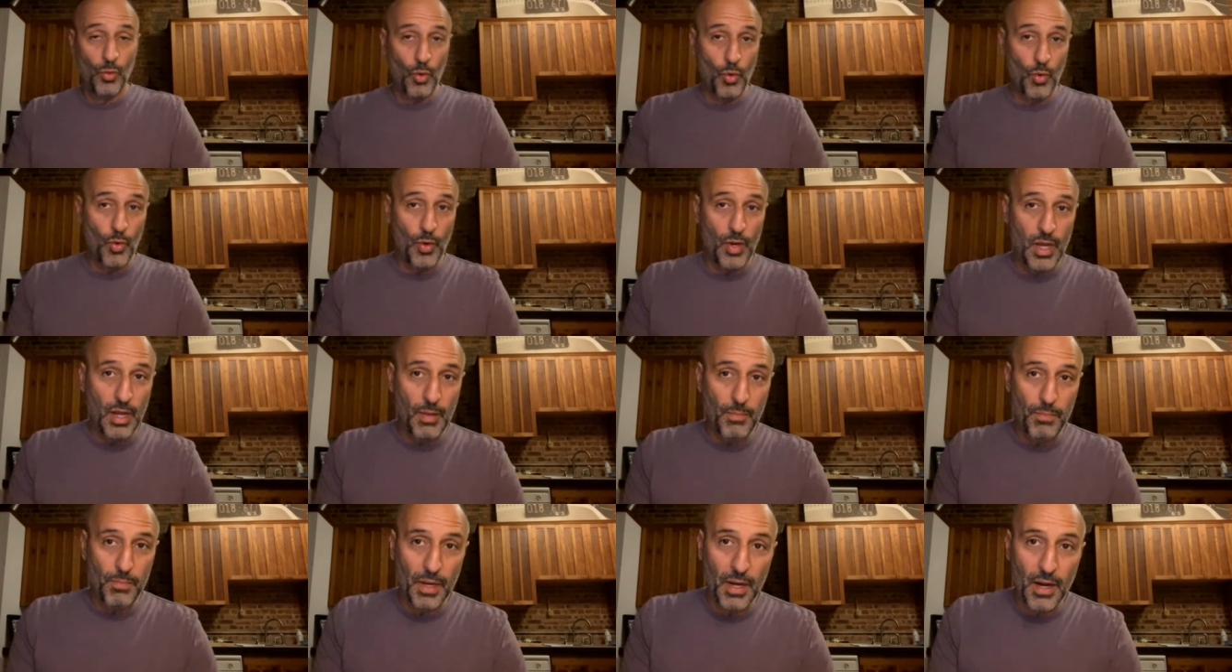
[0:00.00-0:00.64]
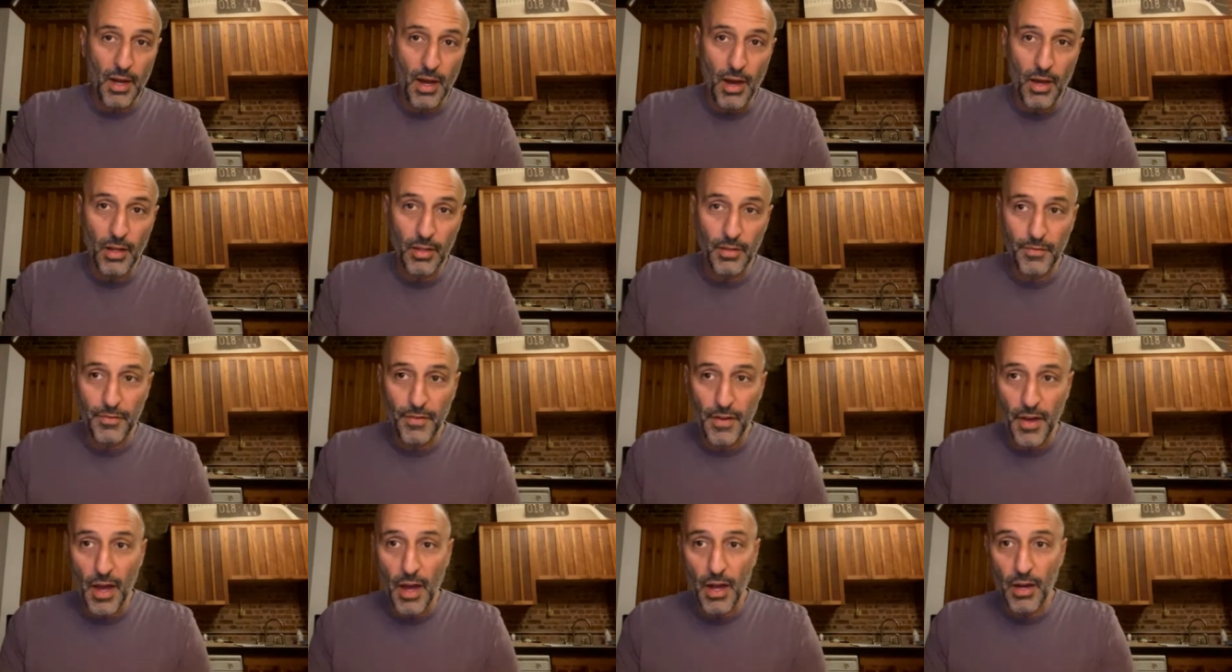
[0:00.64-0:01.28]
weeping on the
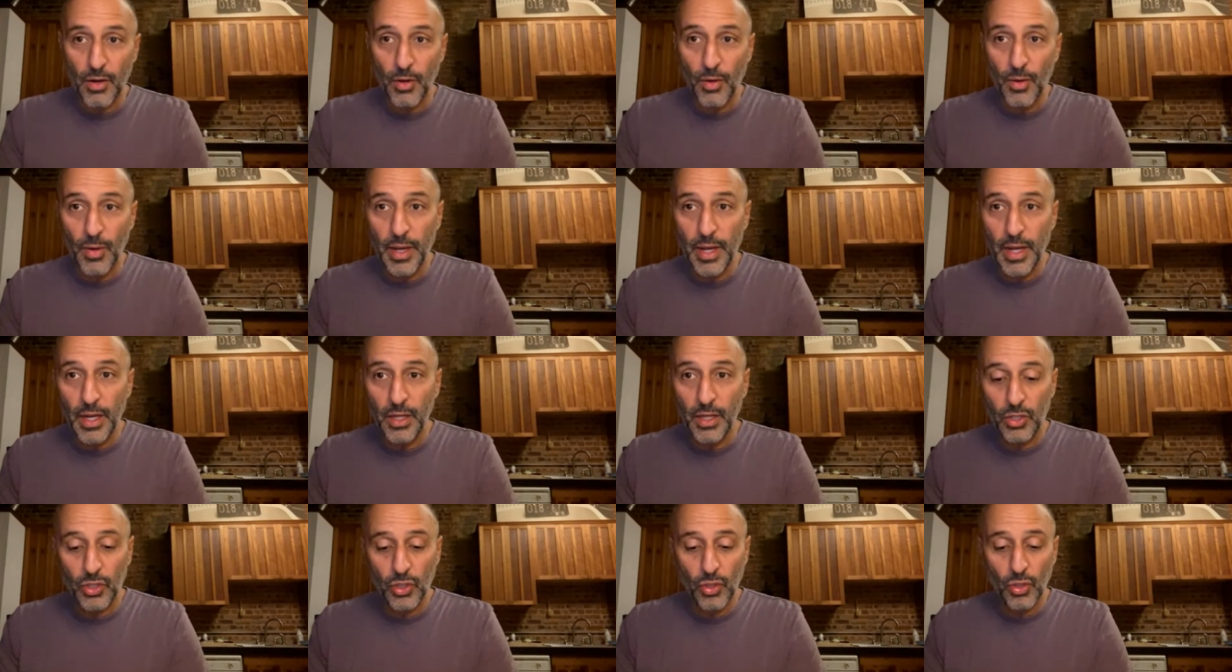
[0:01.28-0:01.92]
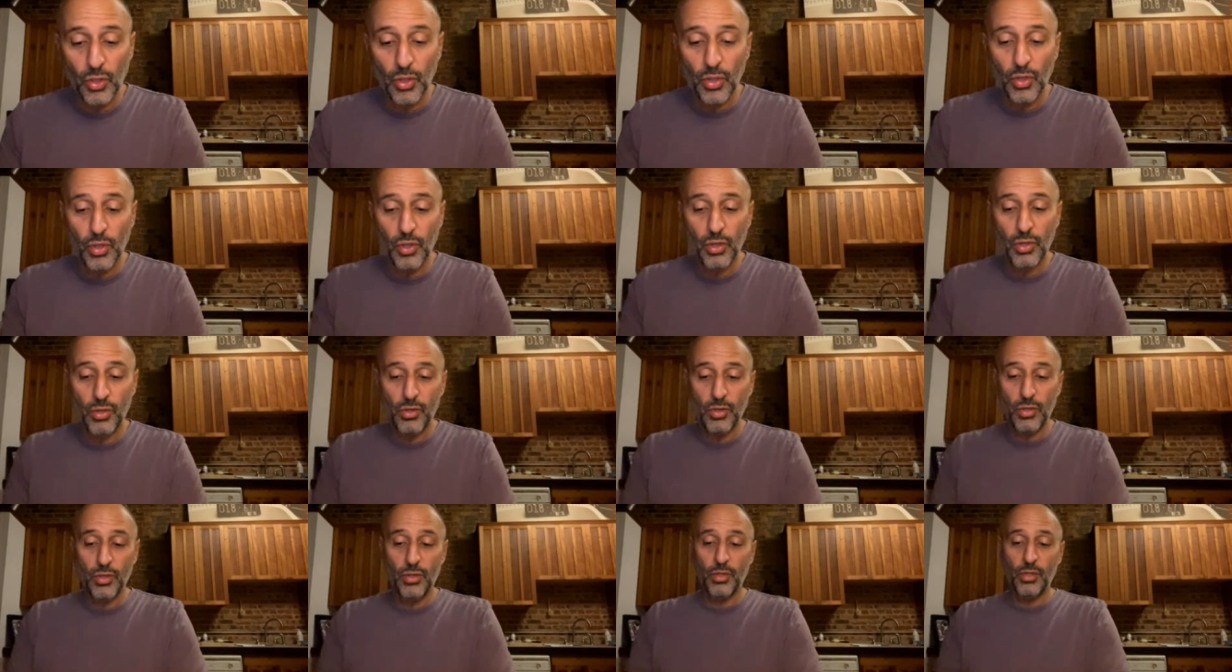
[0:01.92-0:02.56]
faraway shore.